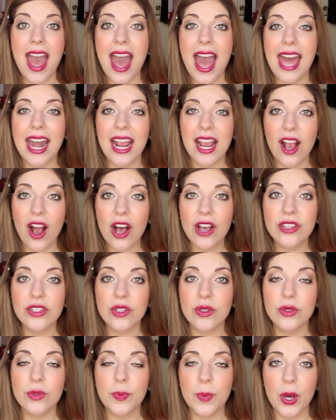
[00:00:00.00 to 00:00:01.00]
and I
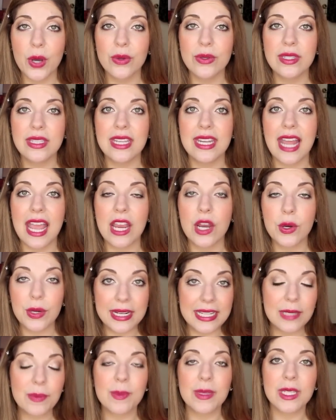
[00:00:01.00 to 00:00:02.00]
also posted a
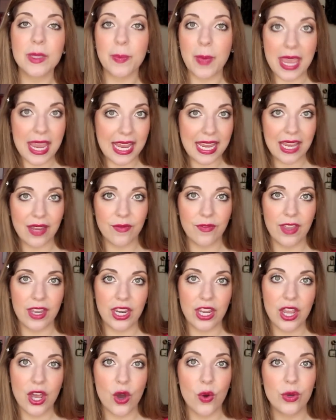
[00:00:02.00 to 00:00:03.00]
Christmas baking
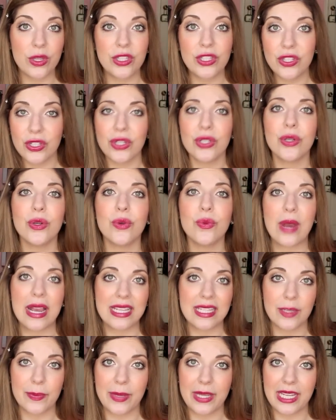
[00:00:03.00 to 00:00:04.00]
video with two
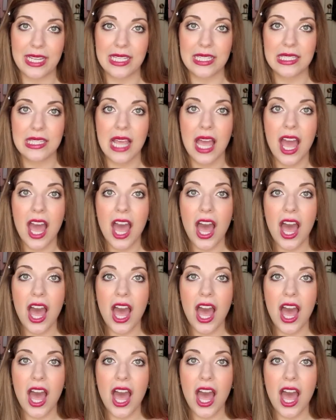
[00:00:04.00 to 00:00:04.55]
recipes.